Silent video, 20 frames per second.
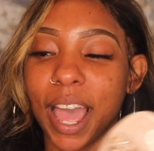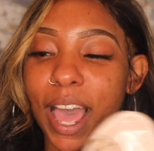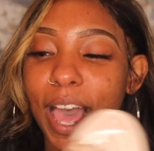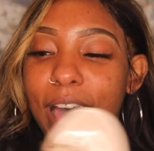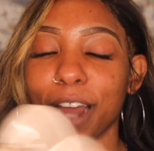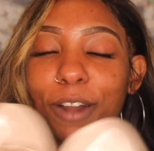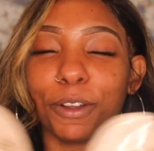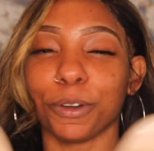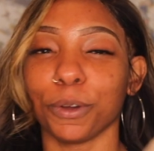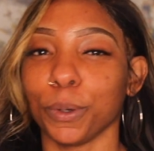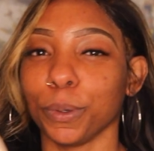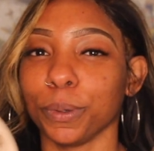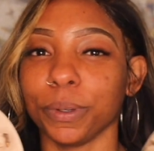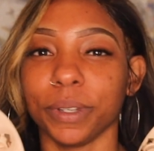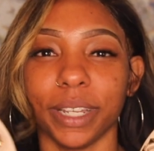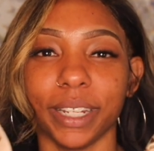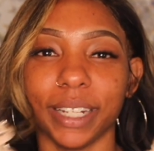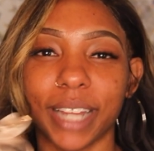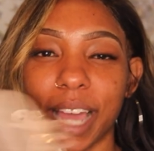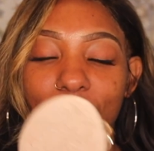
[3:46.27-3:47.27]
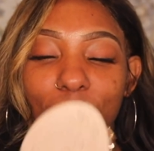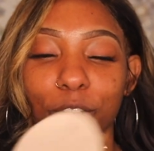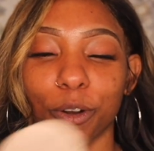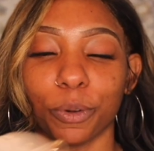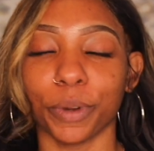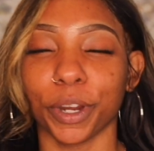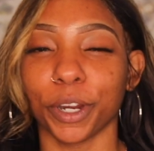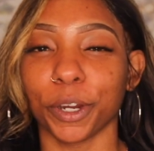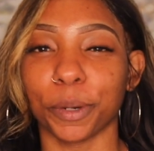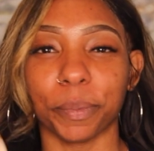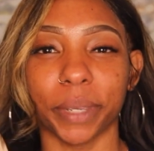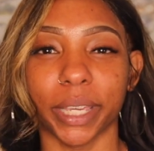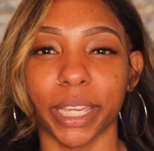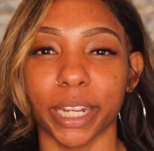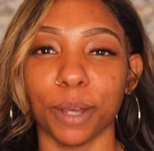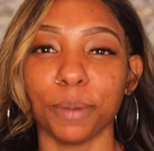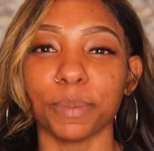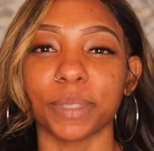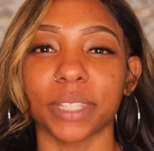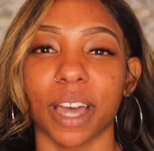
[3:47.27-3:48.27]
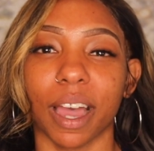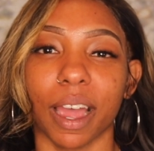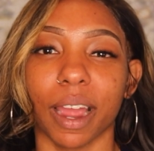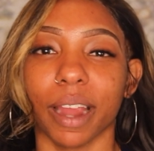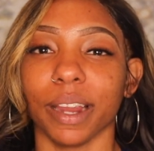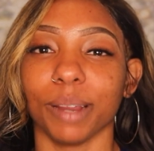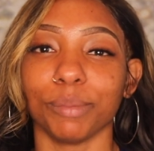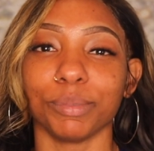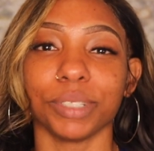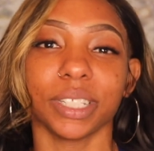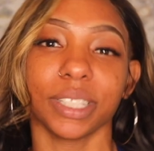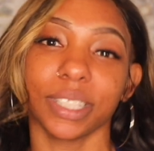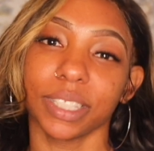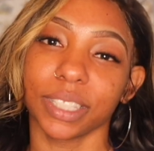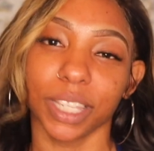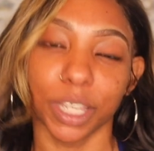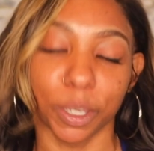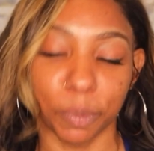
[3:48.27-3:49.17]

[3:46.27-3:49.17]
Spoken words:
I don't recommend. I'm sorry. I'm just keeping it